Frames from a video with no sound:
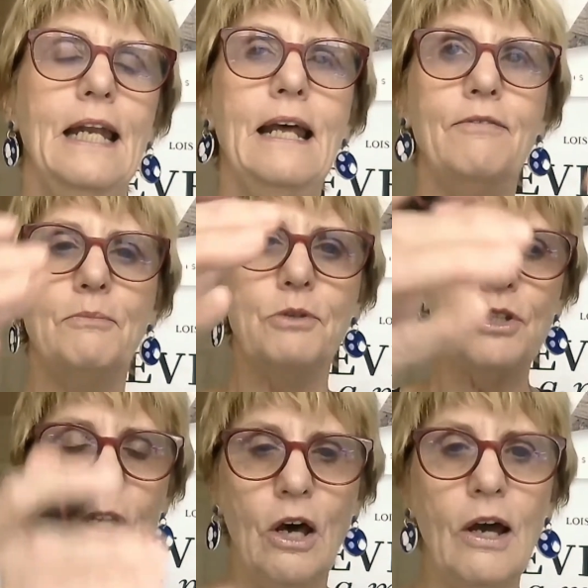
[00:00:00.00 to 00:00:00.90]
and have them
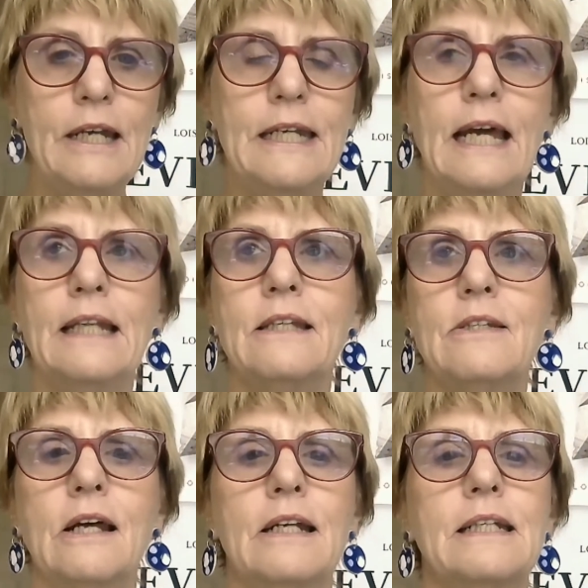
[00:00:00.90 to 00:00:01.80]
slide down the
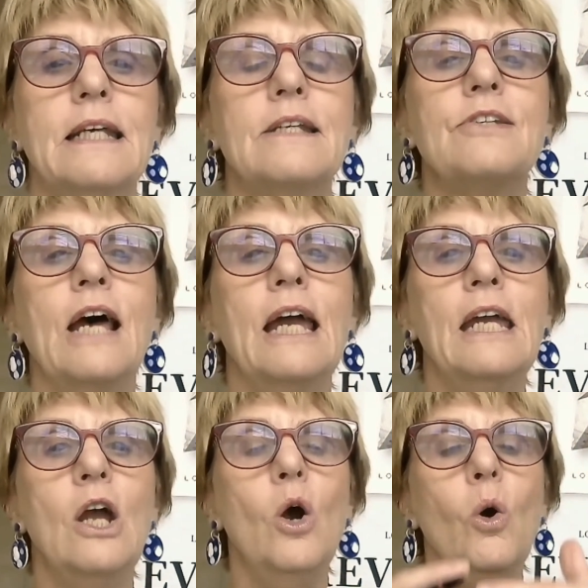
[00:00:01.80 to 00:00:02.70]
slide together saying,